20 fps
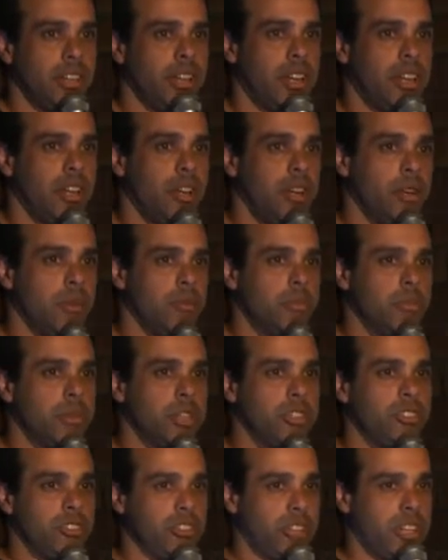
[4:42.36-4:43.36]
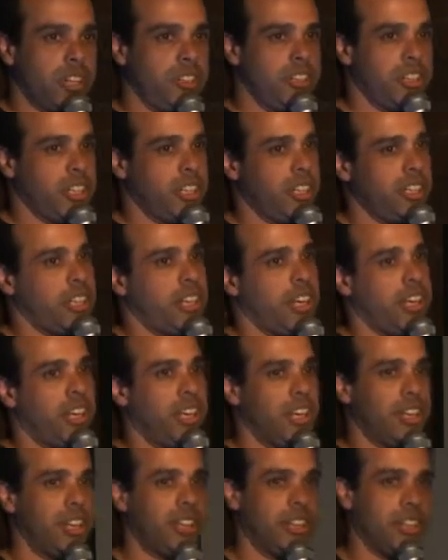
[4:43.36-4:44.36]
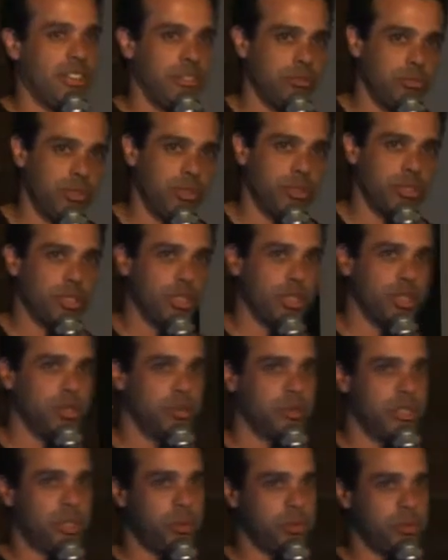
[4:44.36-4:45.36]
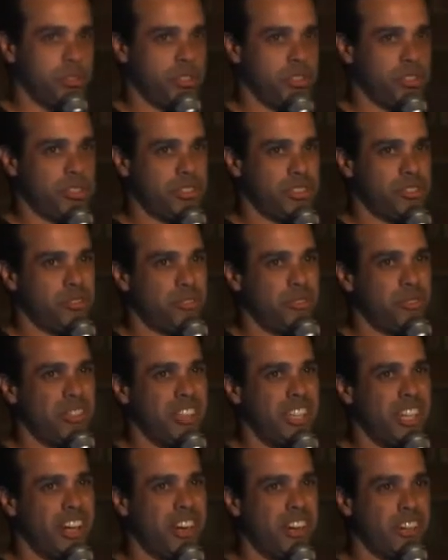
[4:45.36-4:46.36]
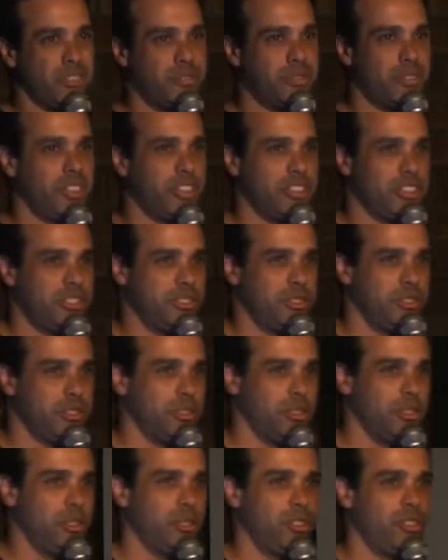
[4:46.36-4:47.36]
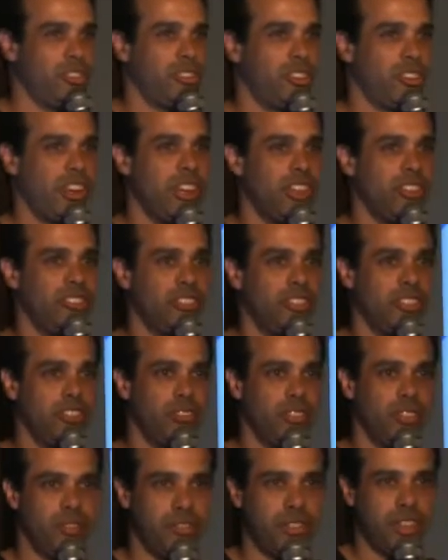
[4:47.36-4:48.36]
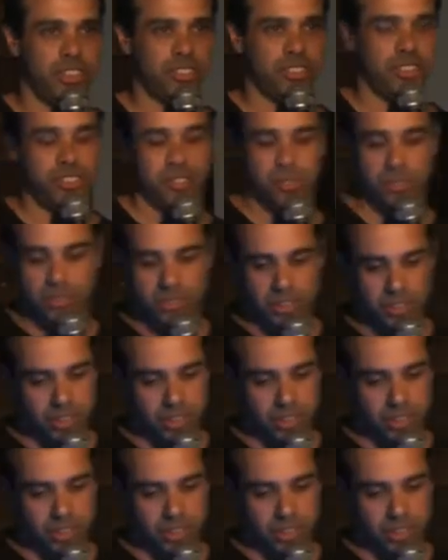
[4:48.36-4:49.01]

modularity, so it was really hard for us to change and refactor.